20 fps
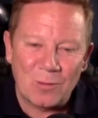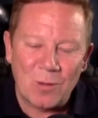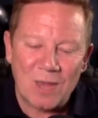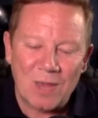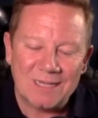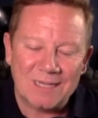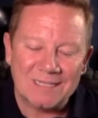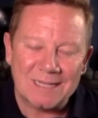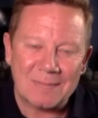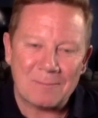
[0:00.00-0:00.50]

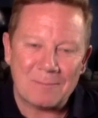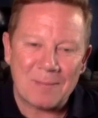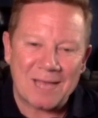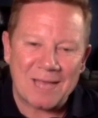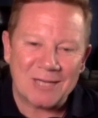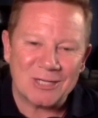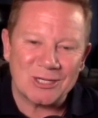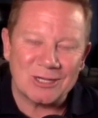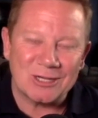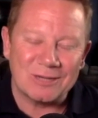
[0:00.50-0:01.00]
Where did your
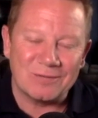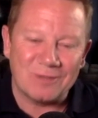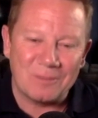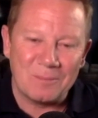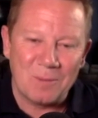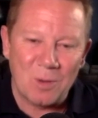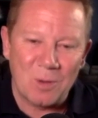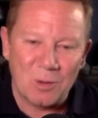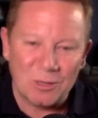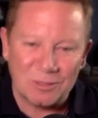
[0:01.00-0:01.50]
passion for
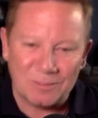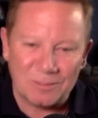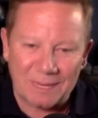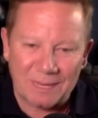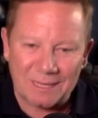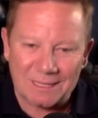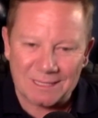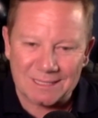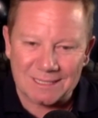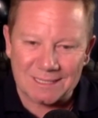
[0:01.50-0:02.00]

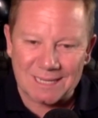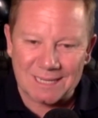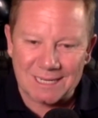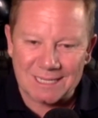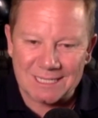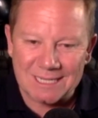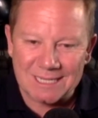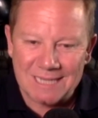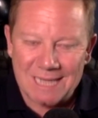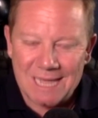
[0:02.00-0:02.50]
motorbikes
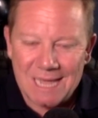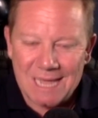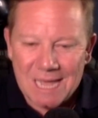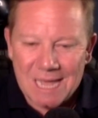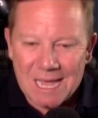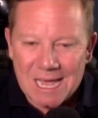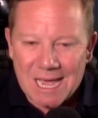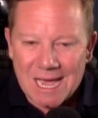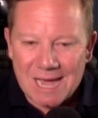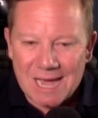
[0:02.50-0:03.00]
start?
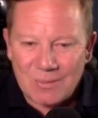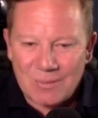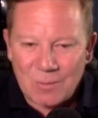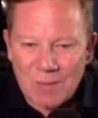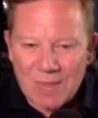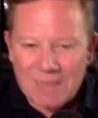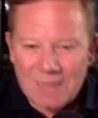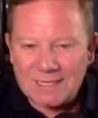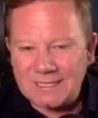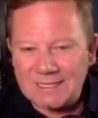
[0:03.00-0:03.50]
And
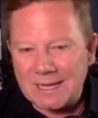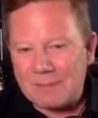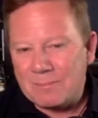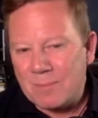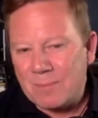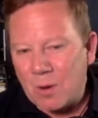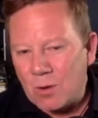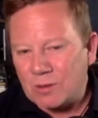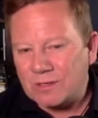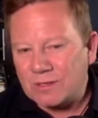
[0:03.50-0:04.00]
where did your
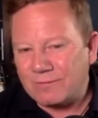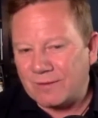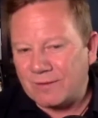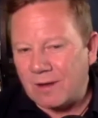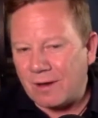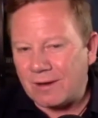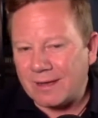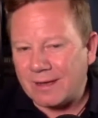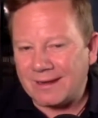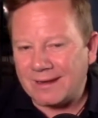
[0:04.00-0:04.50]
motor
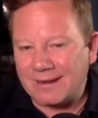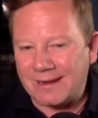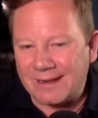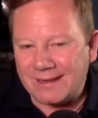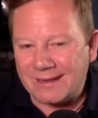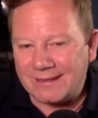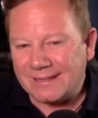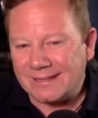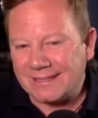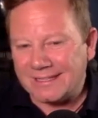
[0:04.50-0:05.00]

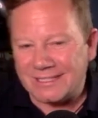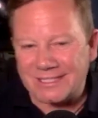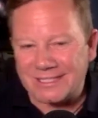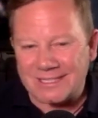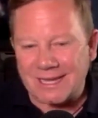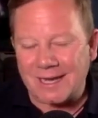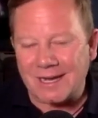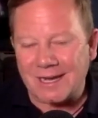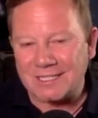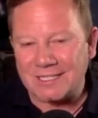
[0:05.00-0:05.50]
vlogging
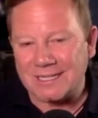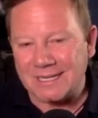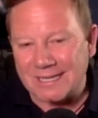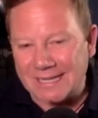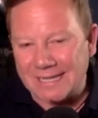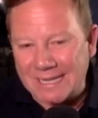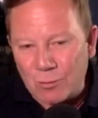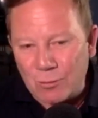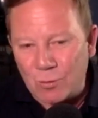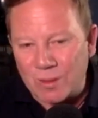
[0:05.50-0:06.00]
start
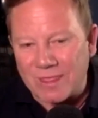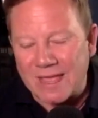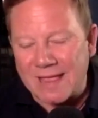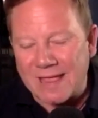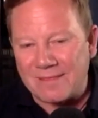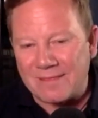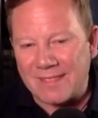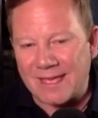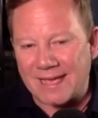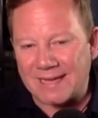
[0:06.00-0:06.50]

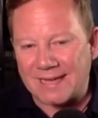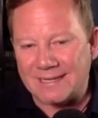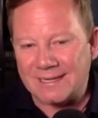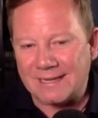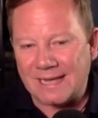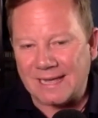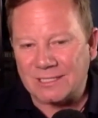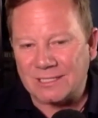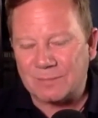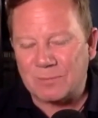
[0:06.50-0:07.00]
within that?
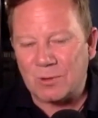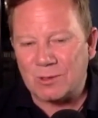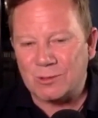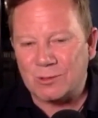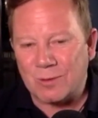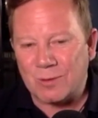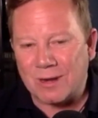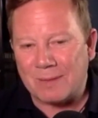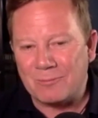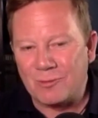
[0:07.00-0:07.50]
I
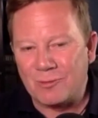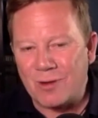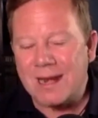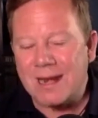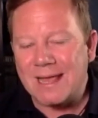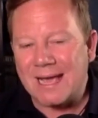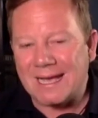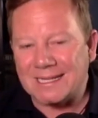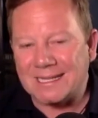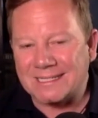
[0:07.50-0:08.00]
suppose what I'm
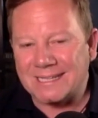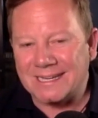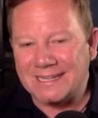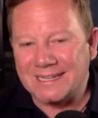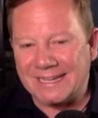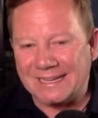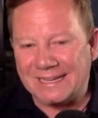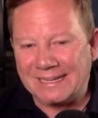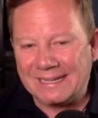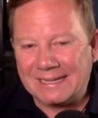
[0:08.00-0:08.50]
really asking
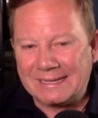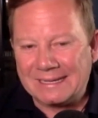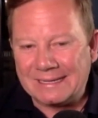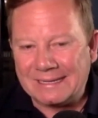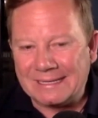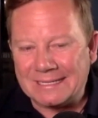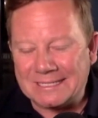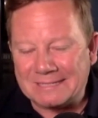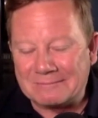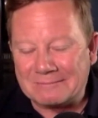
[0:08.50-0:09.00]
you
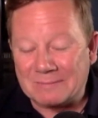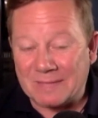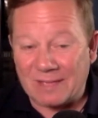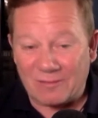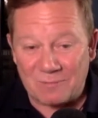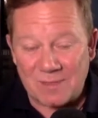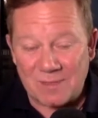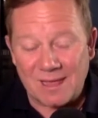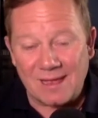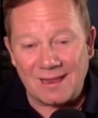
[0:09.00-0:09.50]
is
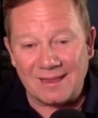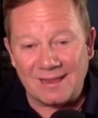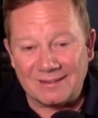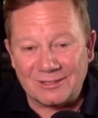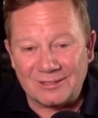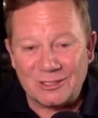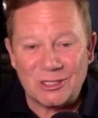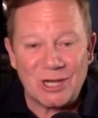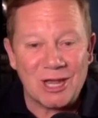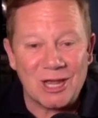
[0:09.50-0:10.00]
give me a
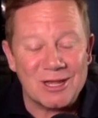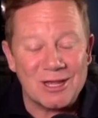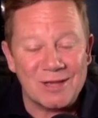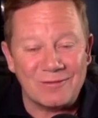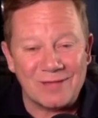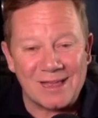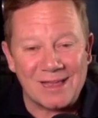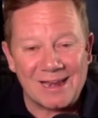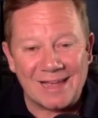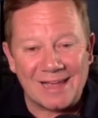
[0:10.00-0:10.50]
journey
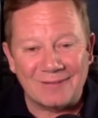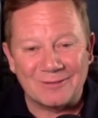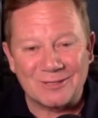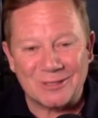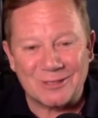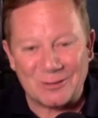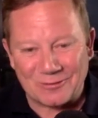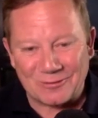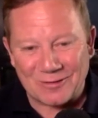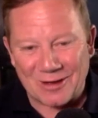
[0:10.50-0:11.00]
of your life
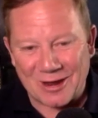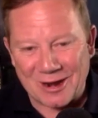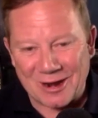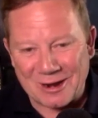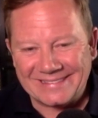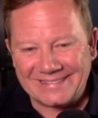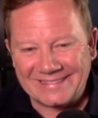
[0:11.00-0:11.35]
so far.